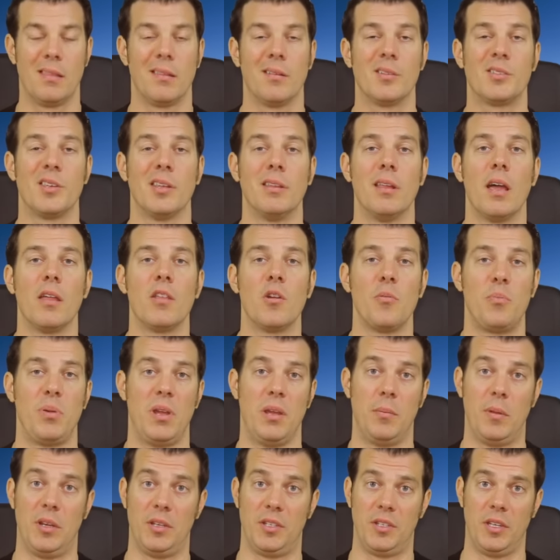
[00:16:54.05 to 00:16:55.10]
There's another
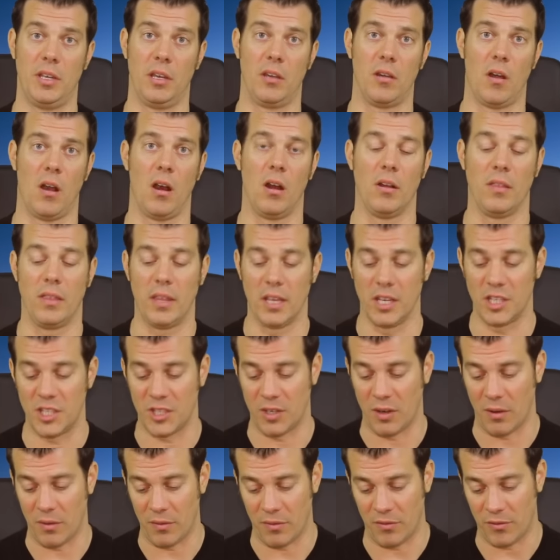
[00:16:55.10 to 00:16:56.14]
PBC card
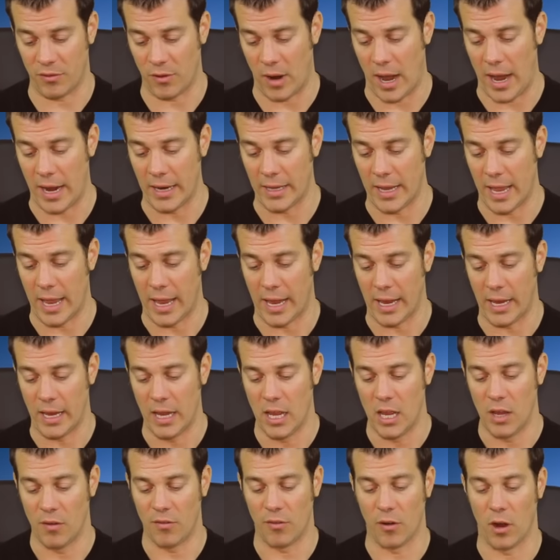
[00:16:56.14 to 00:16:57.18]
this Friday
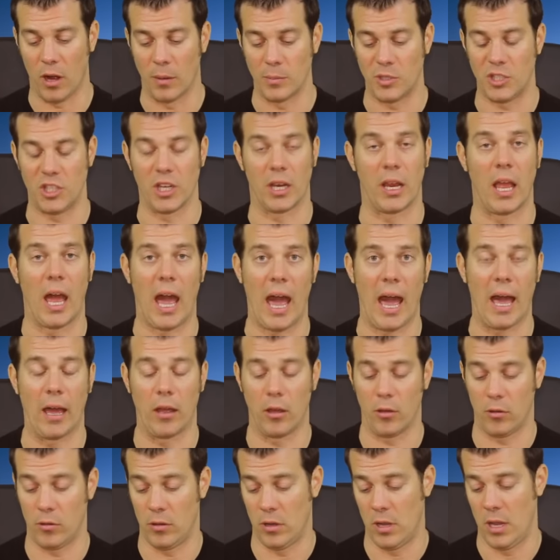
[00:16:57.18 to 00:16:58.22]
from
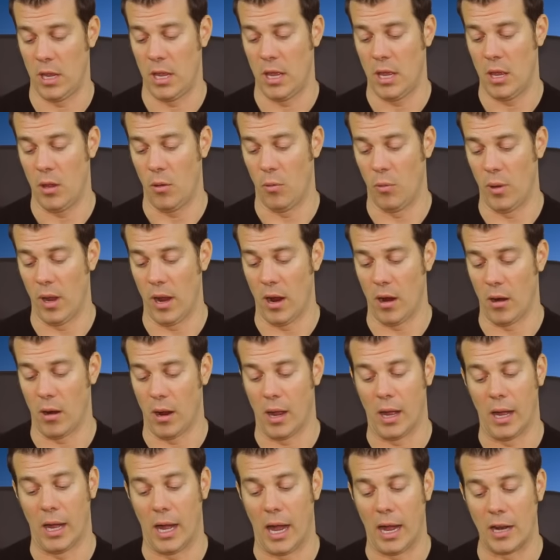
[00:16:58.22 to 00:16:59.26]
Chicago,
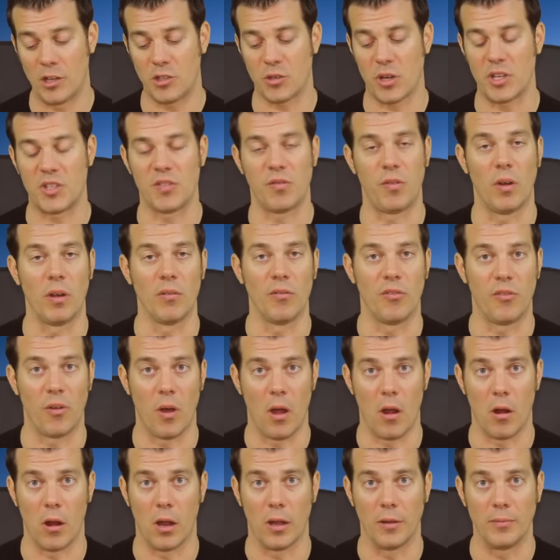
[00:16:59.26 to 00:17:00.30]
where Andres
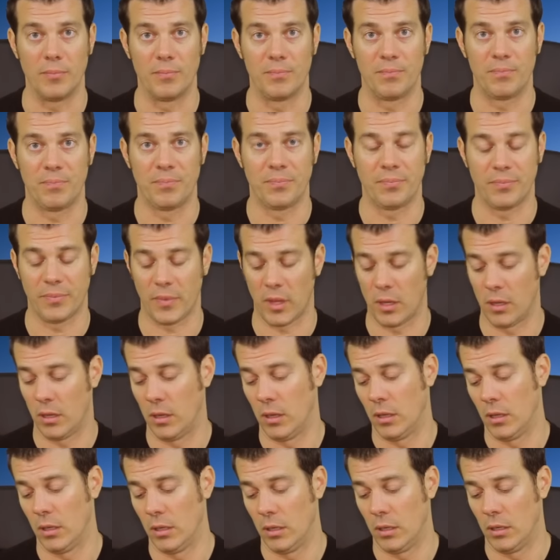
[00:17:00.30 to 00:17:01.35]
Fonfara,
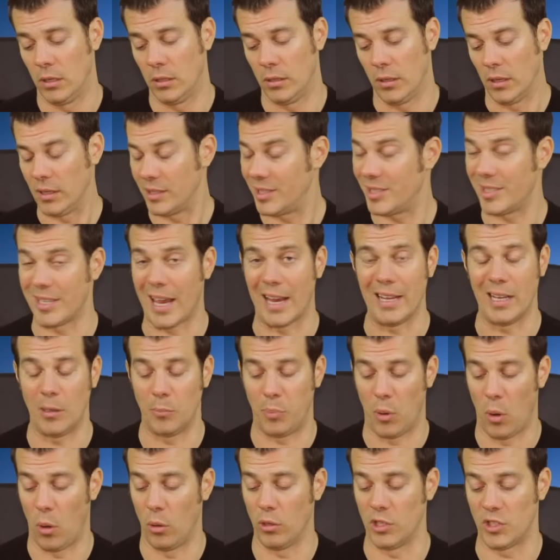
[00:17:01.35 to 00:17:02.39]
the
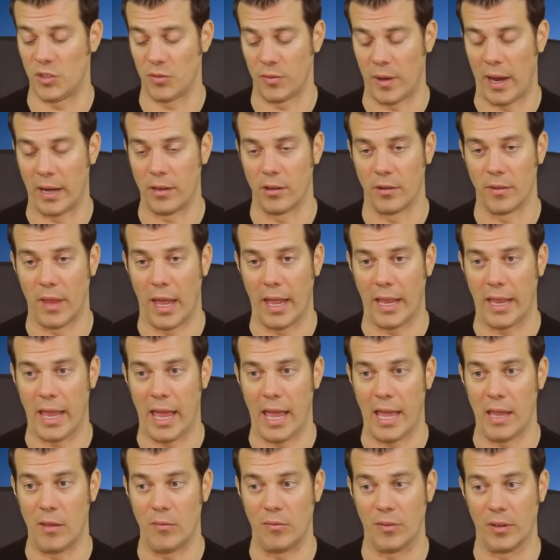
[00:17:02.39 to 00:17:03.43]
exciting Polish fighter that
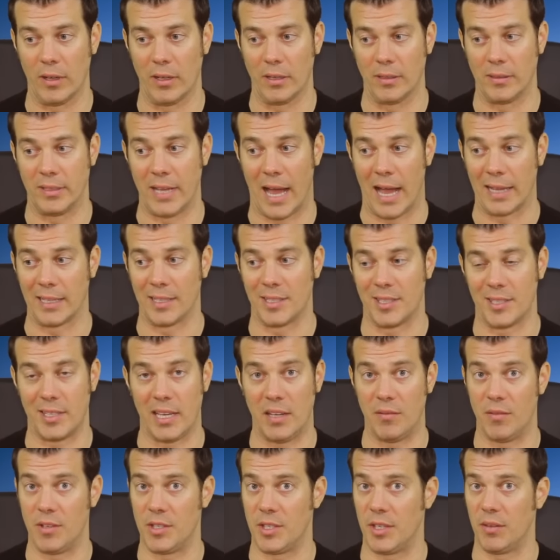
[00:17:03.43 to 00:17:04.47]
gave Donna
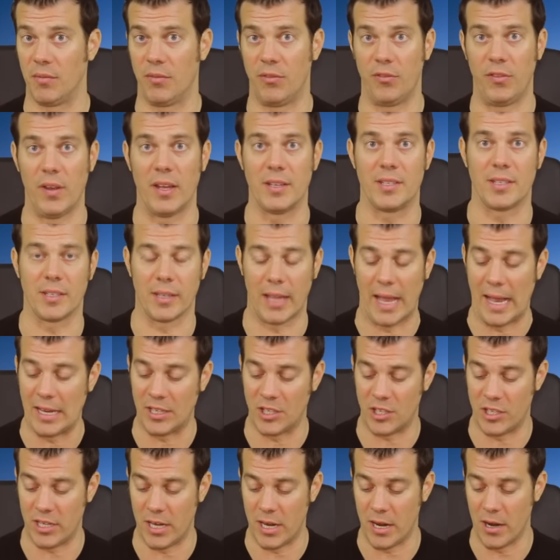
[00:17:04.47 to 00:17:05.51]
Stevenson fits last